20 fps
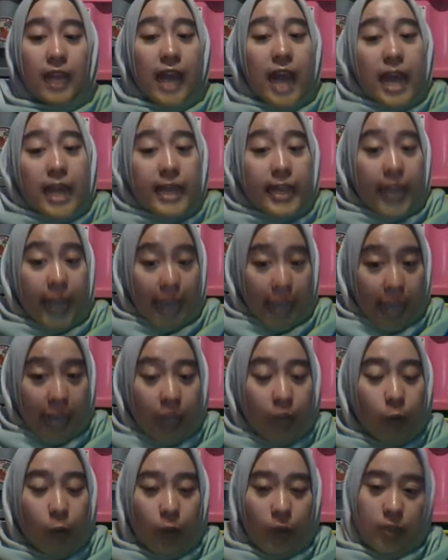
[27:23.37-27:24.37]
The
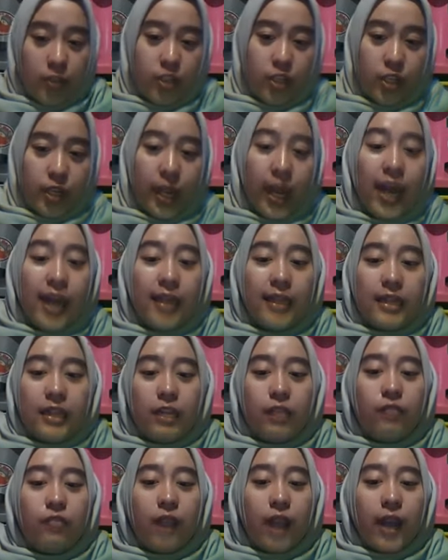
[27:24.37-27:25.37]
equation
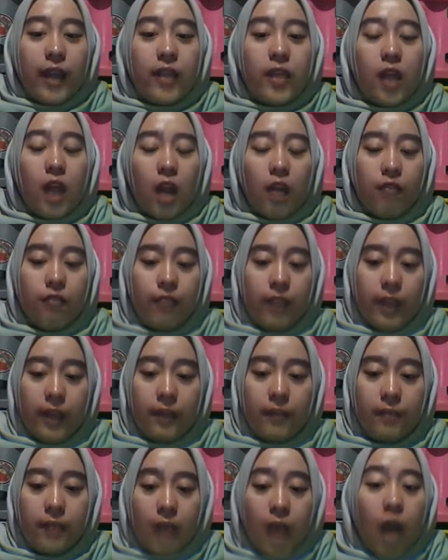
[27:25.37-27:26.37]
divine conflict.
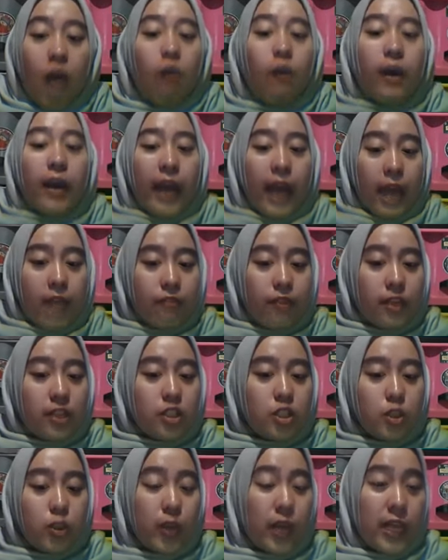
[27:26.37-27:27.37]
Whenever
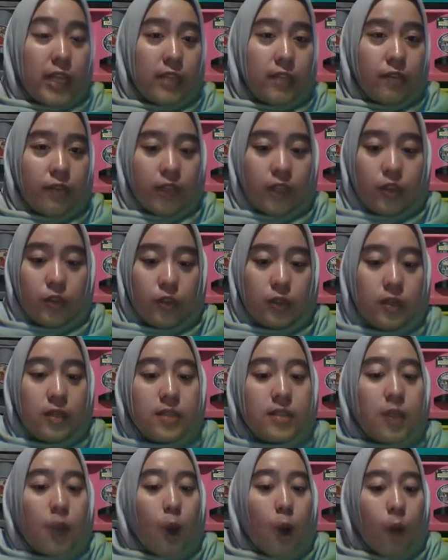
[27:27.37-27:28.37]
two
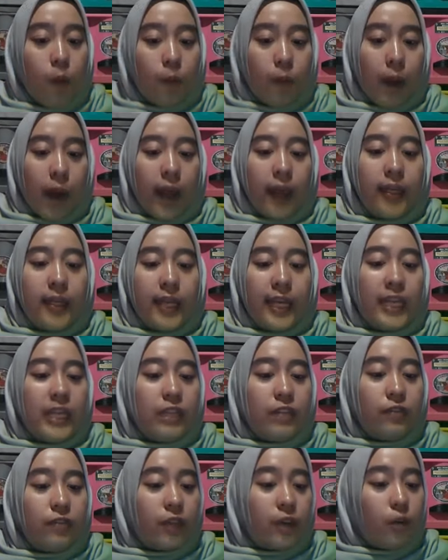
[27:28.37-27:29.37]
individuals opine in
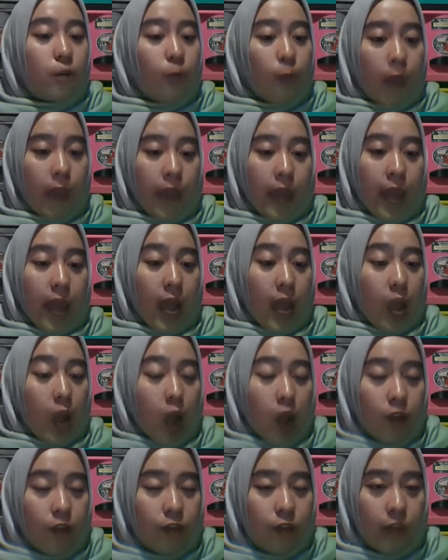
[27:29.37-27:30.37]
different way, a
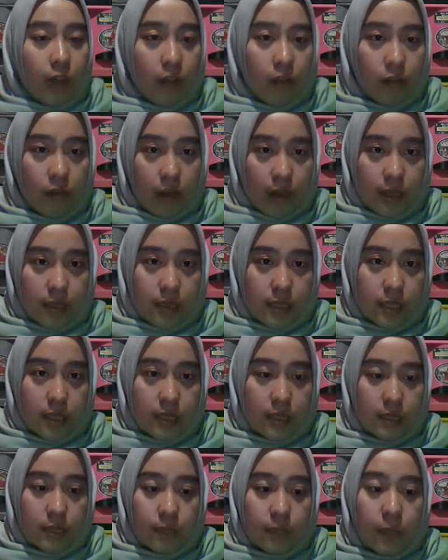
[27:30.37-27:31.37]
conflict
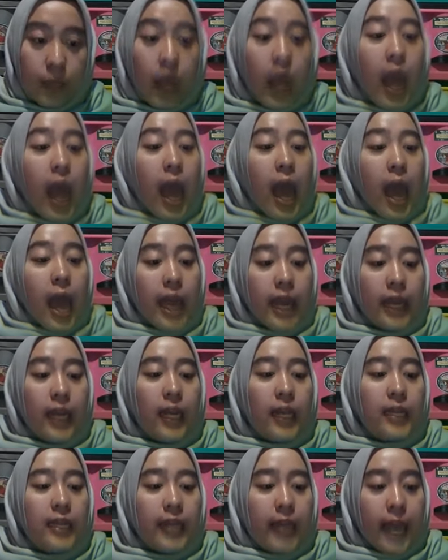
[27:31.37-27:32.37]
arises. In
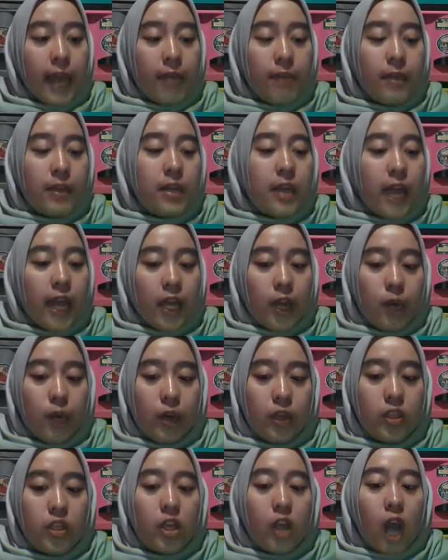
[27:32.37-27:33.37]
layman
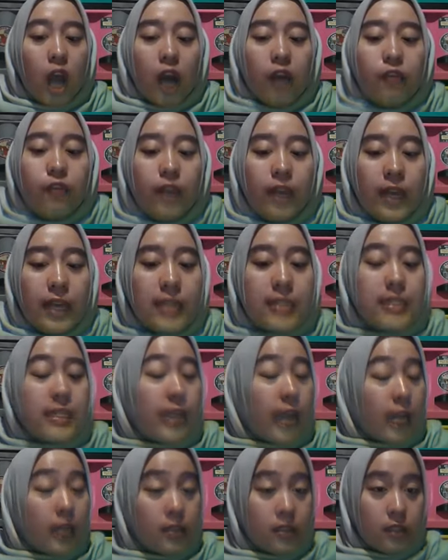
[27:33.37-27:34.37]
language, conflict is
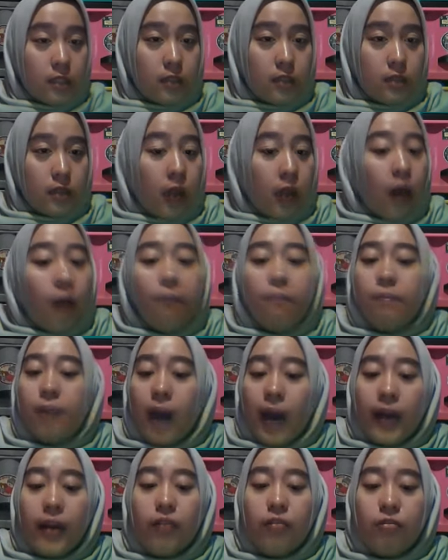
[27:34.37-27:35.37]
nothing
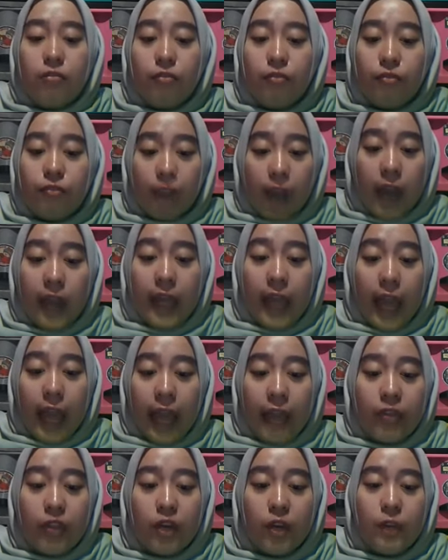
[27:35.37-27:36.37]
but fight
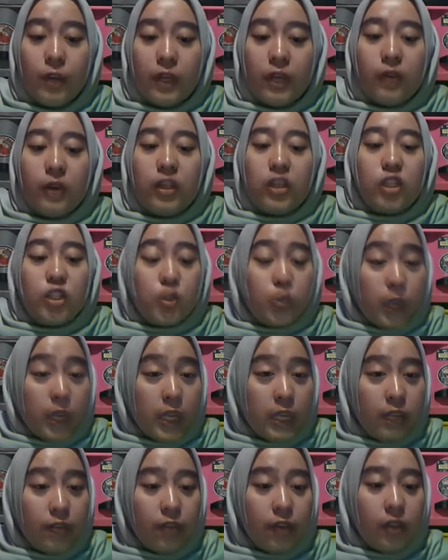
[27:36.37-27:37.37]
either between two
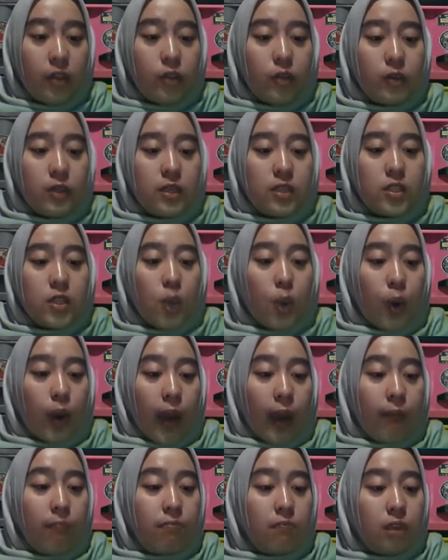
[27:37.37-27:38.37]
individuals or
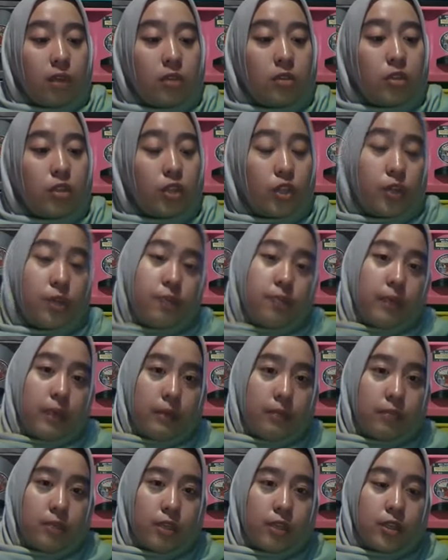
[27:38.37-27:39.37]
among group
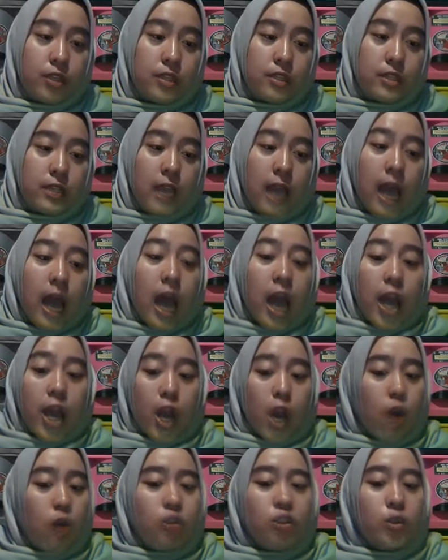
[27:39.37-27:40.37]
members.
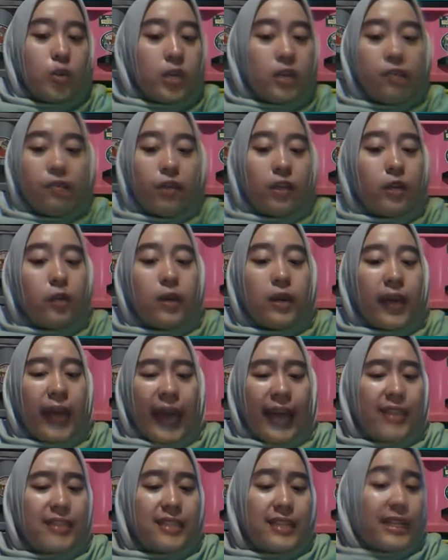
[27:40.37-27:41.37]
No two individuals
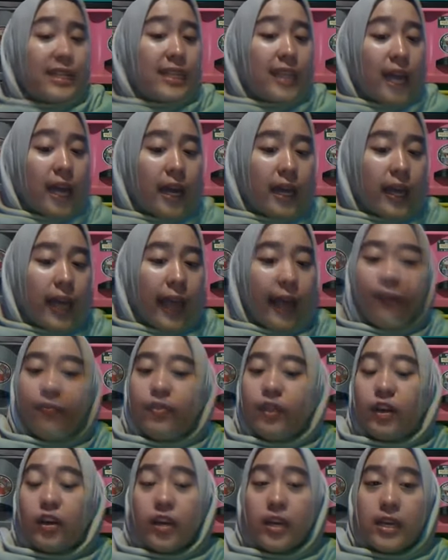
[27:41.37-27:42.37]
can think alike, and
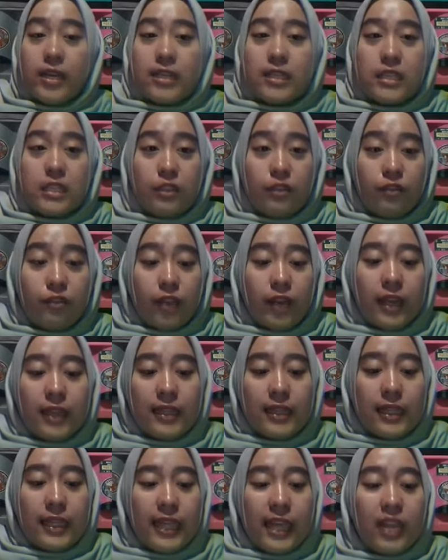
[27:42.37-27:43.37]
there is
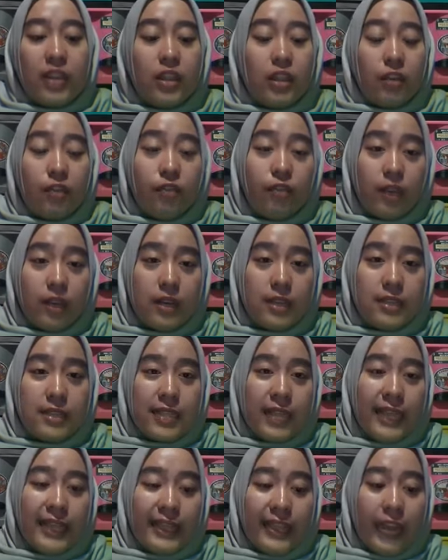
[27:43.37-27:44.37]
definitely a difference
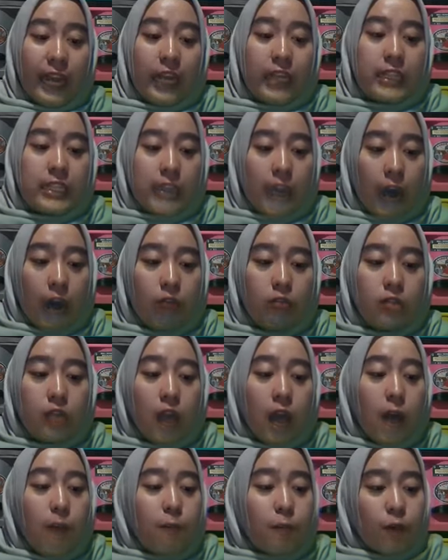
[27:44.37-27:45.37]
in their thought
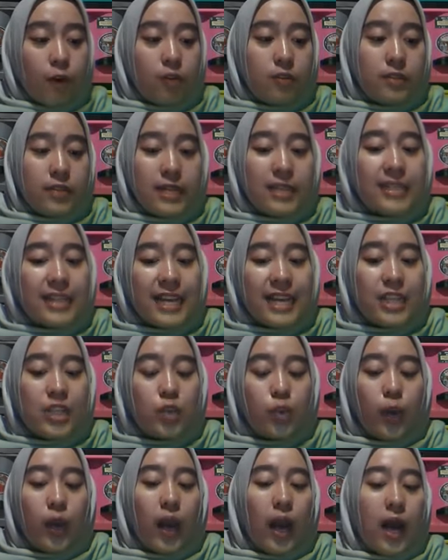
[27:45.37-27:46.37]
process as
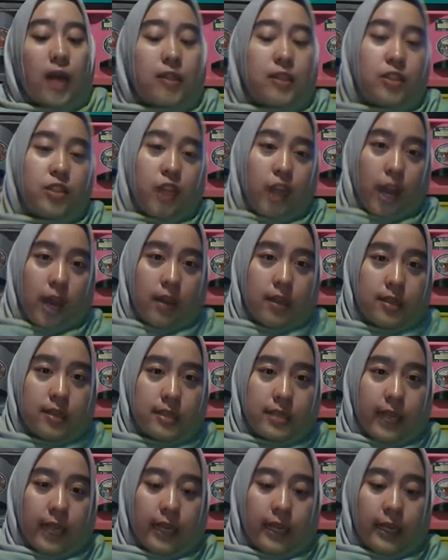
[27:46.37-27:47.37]
well as their
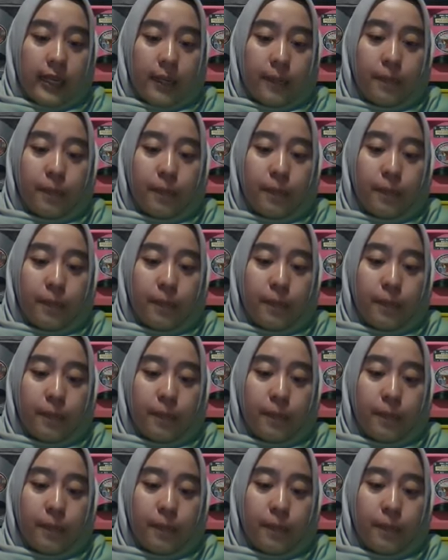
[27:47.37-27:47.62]
understanding.